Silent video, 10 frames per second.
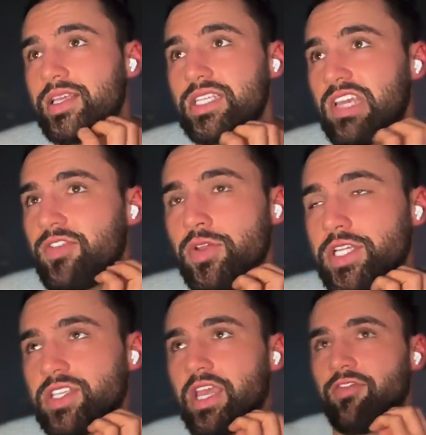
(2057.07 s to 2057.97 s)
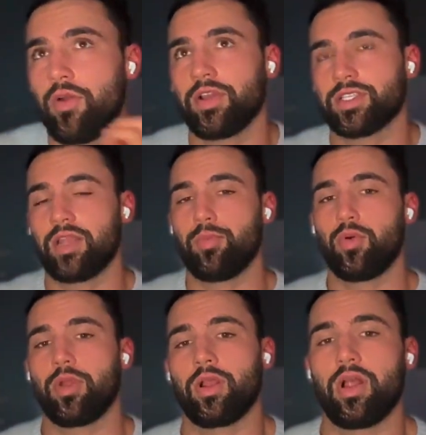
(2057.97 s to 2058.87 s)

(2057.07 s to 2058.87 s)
because if you just like focus on